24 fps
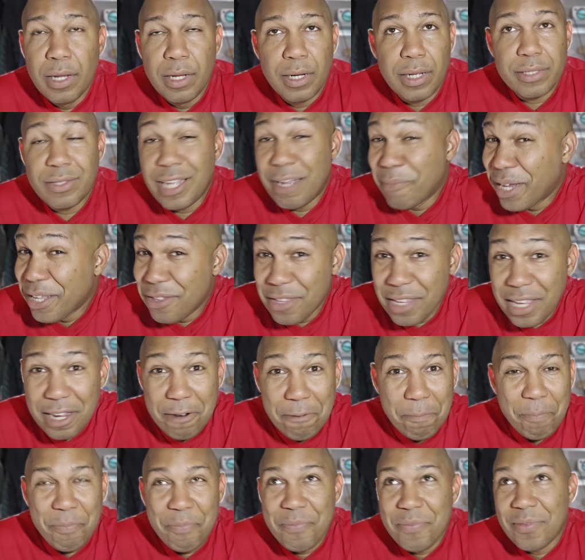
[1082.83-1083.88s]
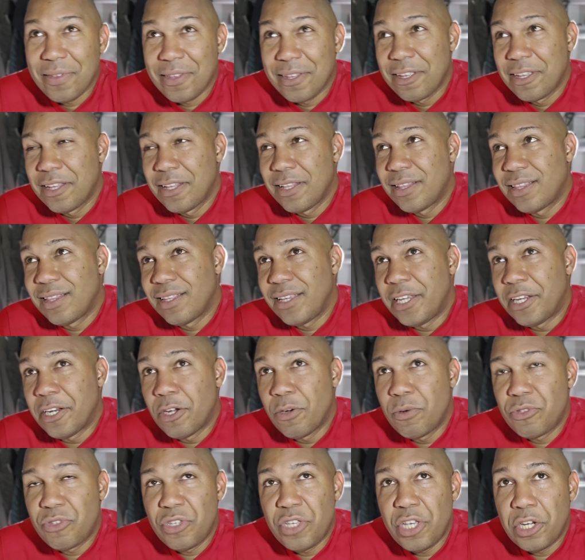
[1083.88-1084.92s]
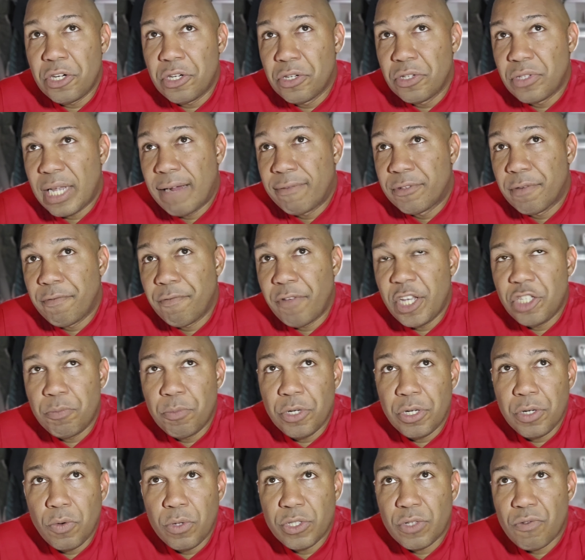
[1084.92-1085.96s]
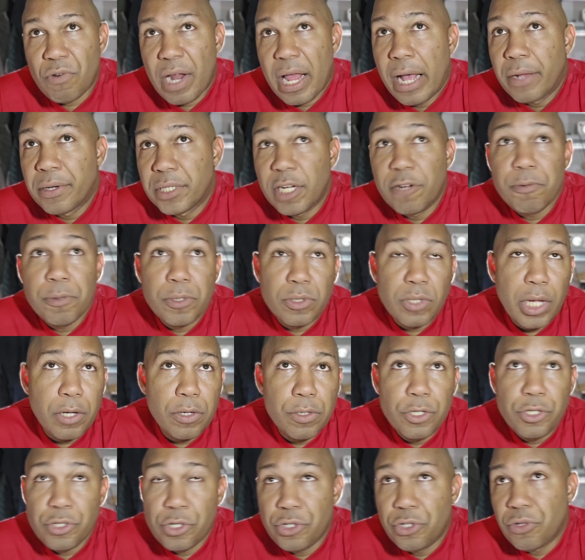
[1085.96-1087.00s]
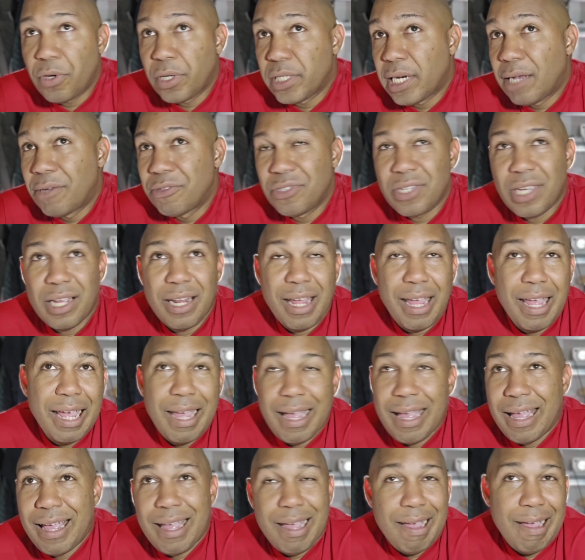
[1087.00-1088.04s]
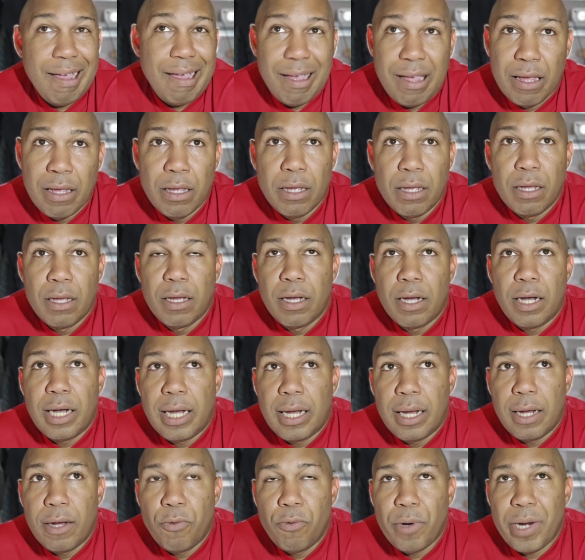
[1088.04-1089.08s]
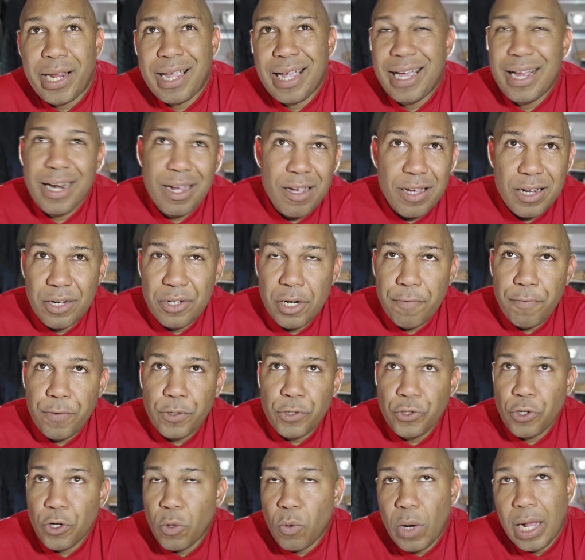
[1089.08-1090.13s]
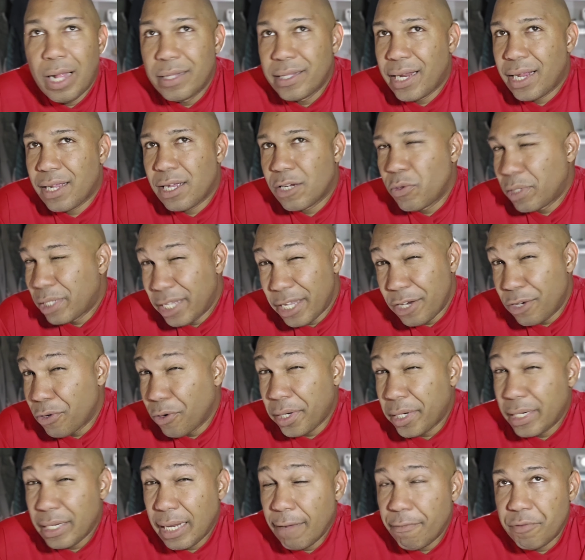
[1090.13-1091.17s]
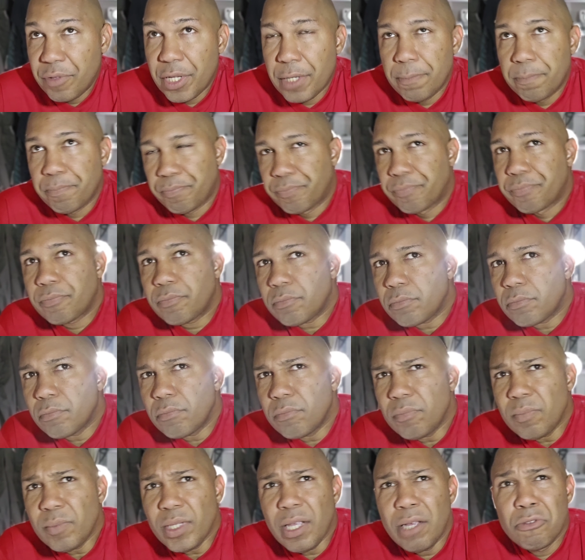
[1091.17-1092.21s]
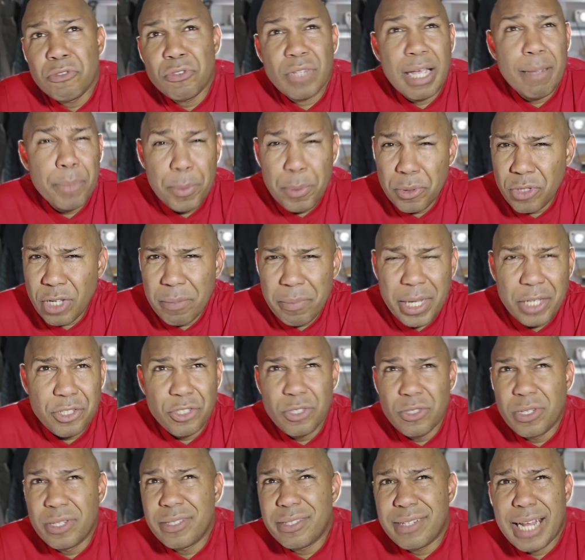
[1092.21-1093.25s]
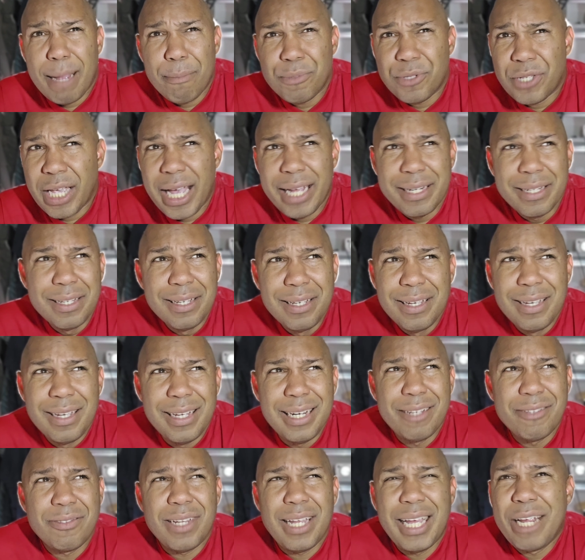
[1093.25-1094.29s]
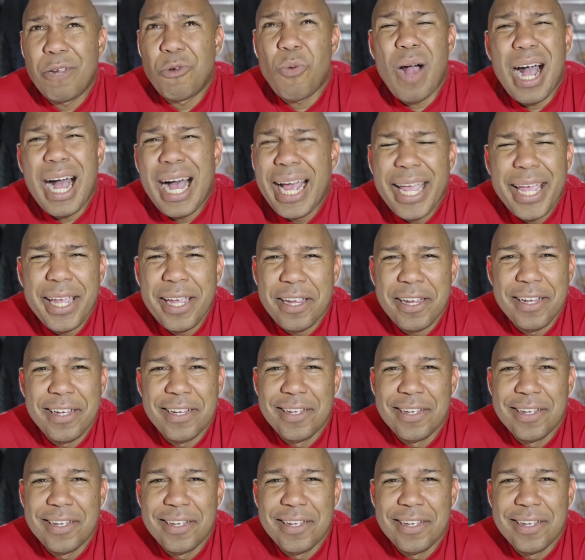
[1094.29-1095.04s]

That's not my thing. You know, it was years after Facebook was around and everyone was like, oh, you should join. And I was just kind of like, eh, uh, where I kind of got on there for a short while and I got quickly annoyed and left it. There was a time people would tell me I should join Snapchat. And I was like, why?